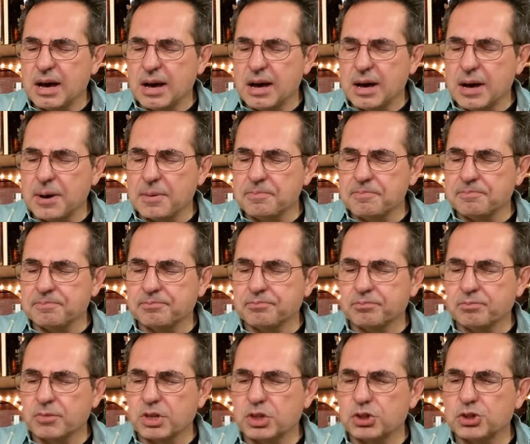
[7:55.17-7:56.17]
Um,
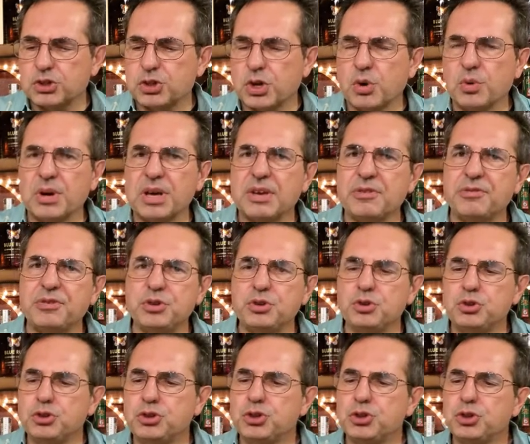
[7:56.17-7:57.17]
so if
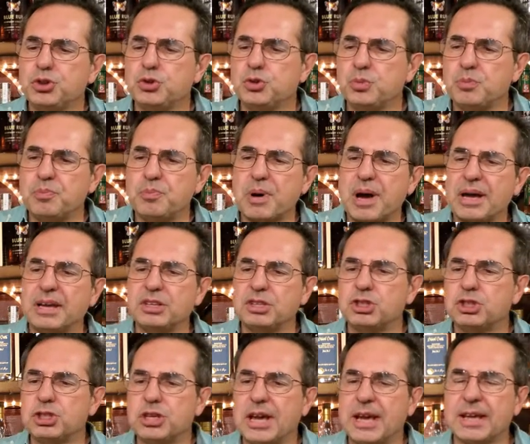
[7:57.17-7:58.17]
you do by
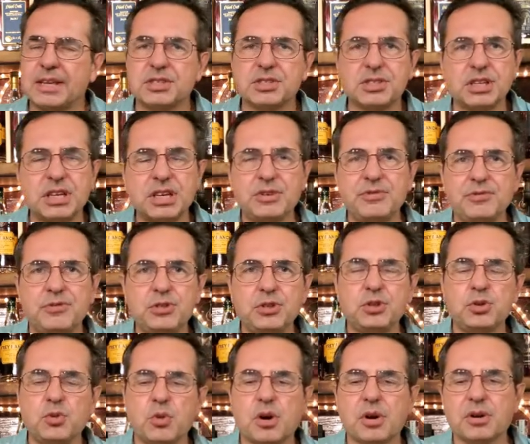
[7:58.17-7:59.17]
chance, if
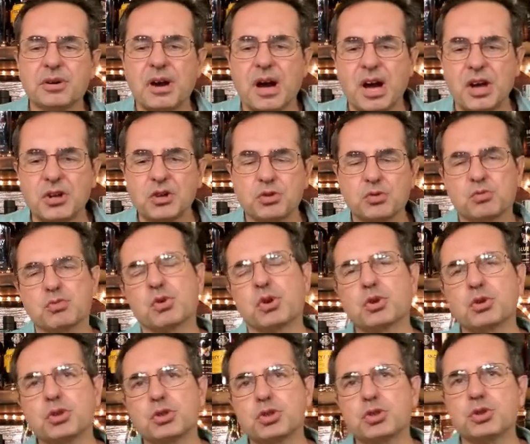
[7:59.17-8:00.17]
you are on a
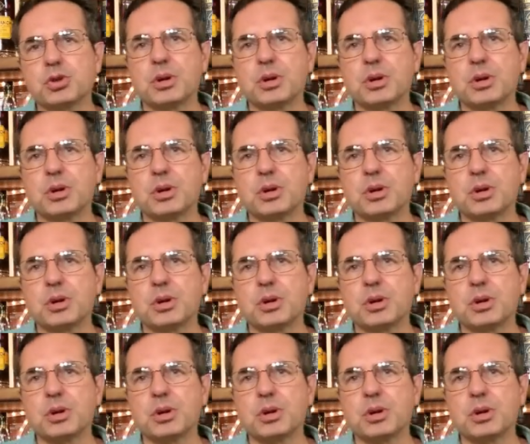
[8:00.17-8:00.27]
road